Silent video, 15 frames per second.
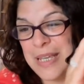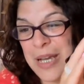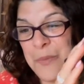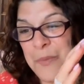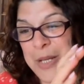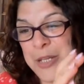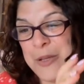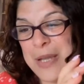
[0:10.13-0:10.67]

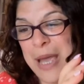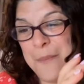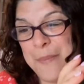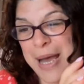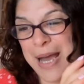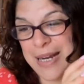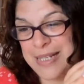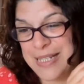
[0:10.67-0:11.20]
And when you get
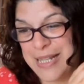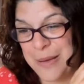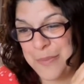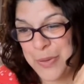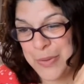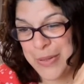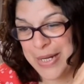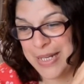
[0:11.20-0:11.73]
back to that
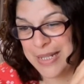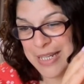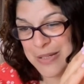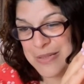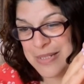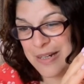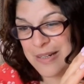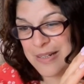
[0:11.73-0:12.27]
point that you
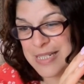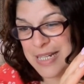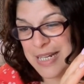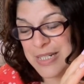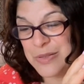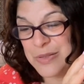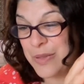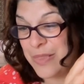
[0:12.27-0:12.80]

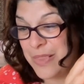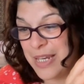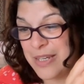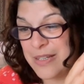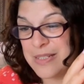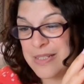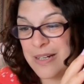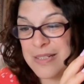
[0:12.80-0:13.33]
started, we think
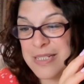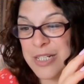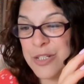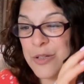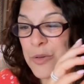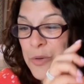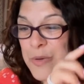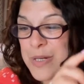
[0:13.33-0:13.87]
you started,
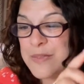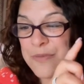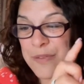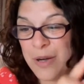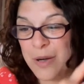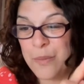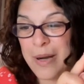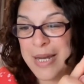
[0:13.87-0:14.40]
you're always
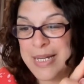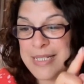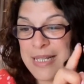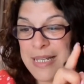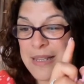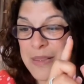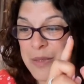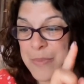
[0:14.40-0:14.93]
far
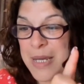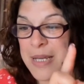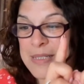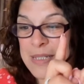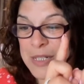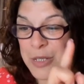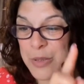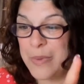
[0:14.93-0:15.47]
wiser than the
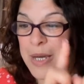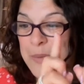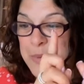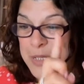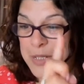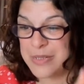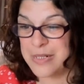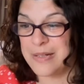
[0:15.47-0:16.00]
person you were when
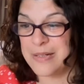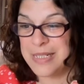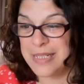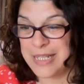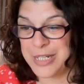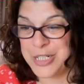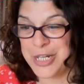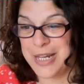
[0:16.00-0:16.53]
you started
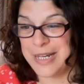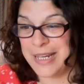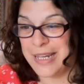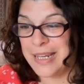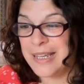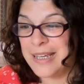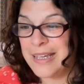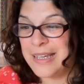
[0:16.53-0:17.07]
that journey.
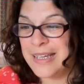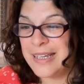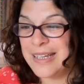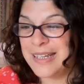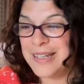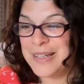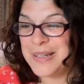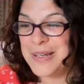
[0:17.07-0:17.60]

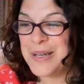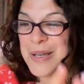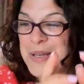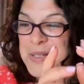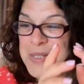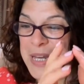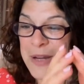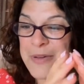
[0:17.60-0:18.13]

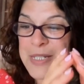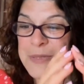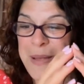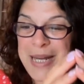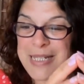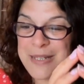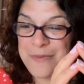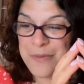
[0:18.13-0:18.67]
So
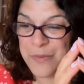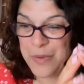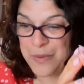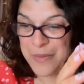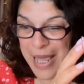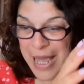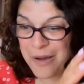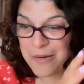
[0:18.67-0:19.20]
irrespective of what
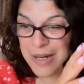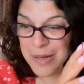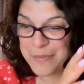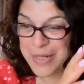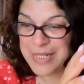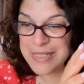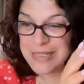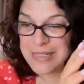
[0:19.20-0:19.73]
that outcome
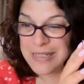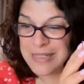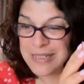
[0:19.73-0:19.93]
is,